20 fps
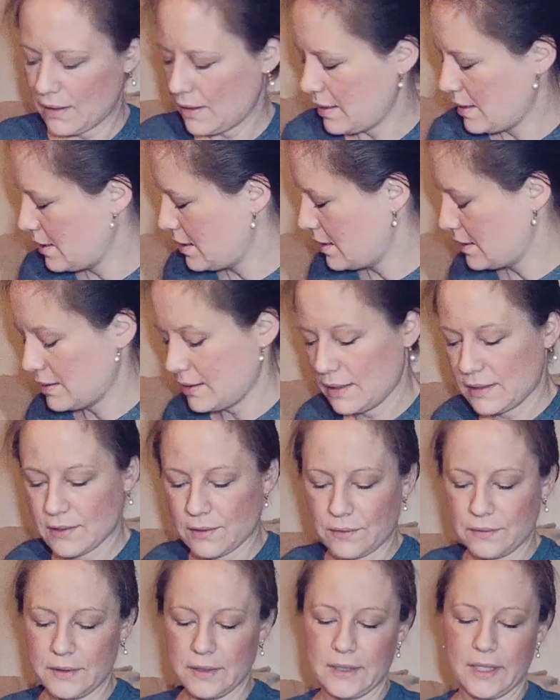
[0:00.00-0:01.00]
And it's
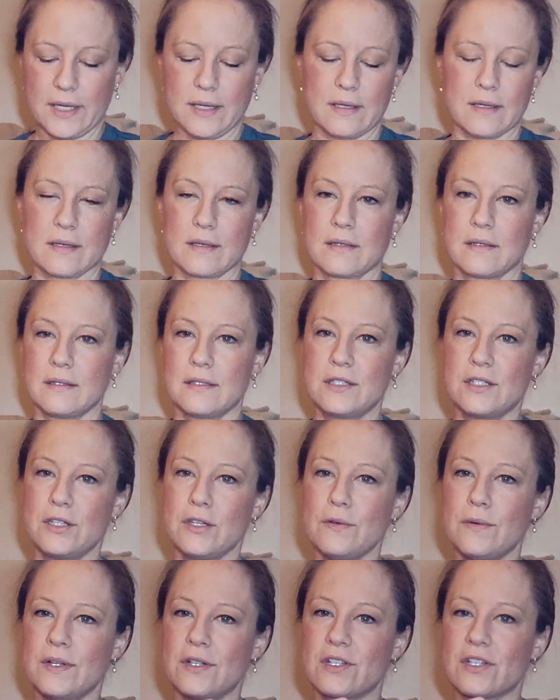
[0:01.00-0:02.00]
only like
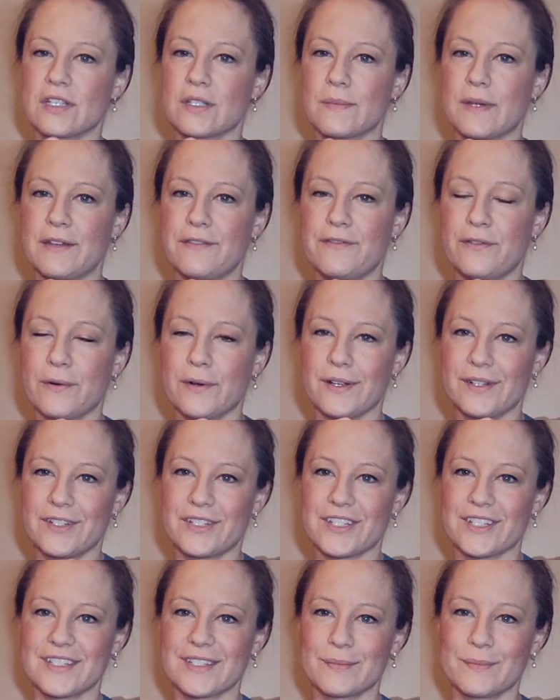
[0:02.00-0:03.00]
2 inches by 4
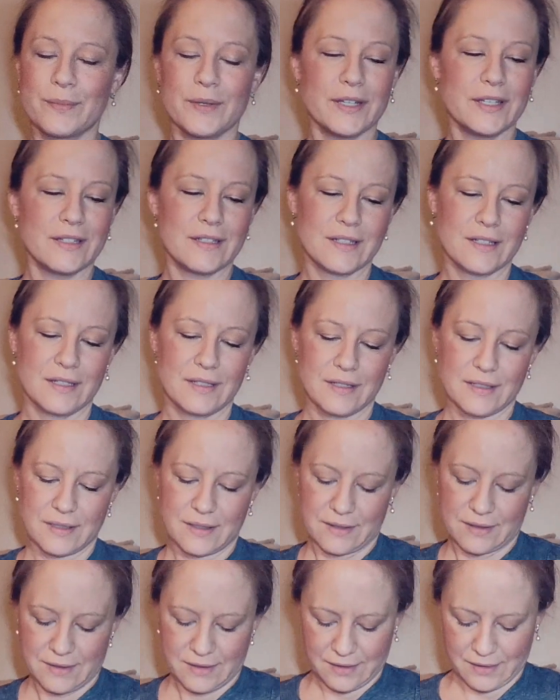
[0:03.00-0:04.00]
inches, but
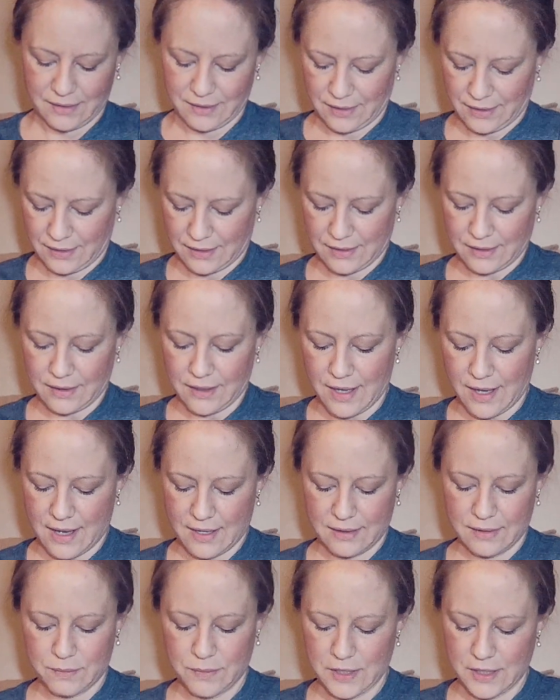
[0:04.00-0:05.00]
it's a
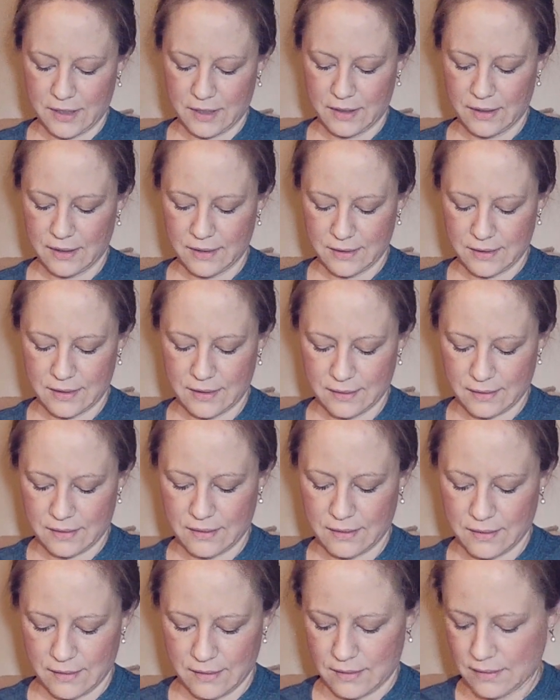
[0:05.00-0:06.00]
lot because
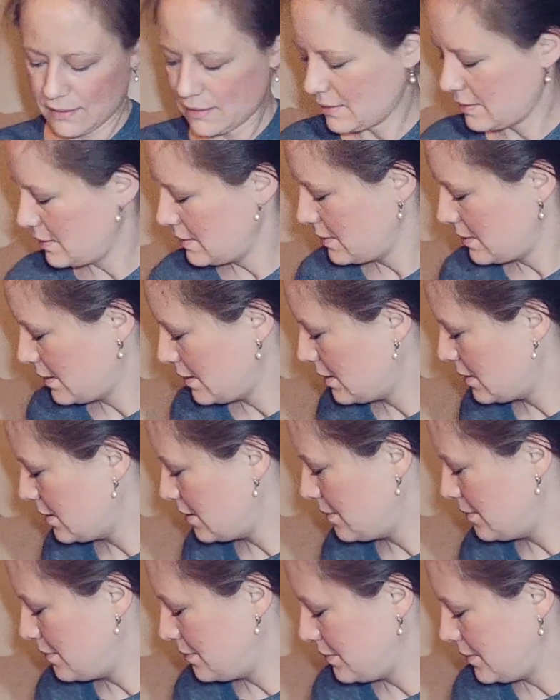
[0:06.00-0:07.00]

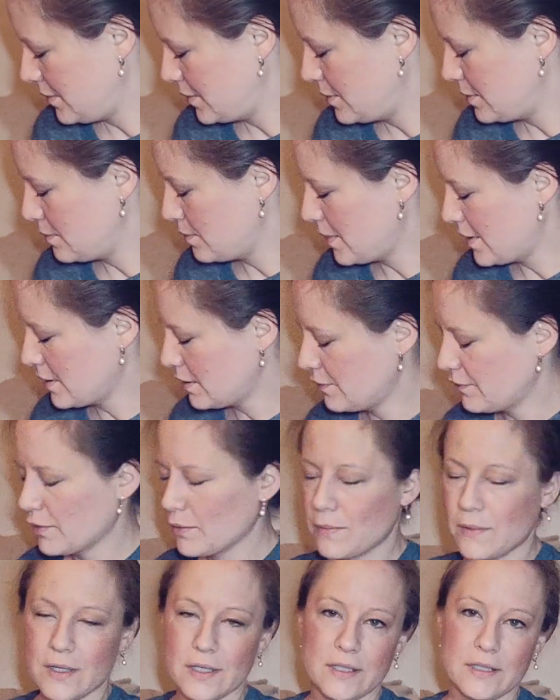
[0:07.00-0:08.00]
you do
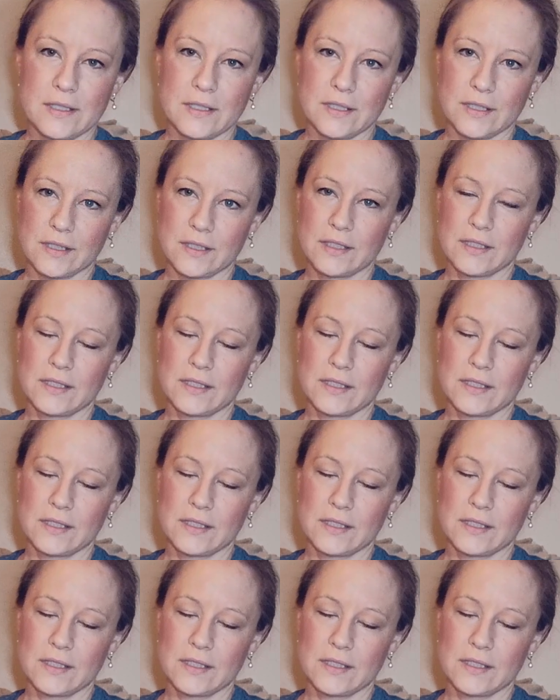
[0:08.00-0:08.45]
1/1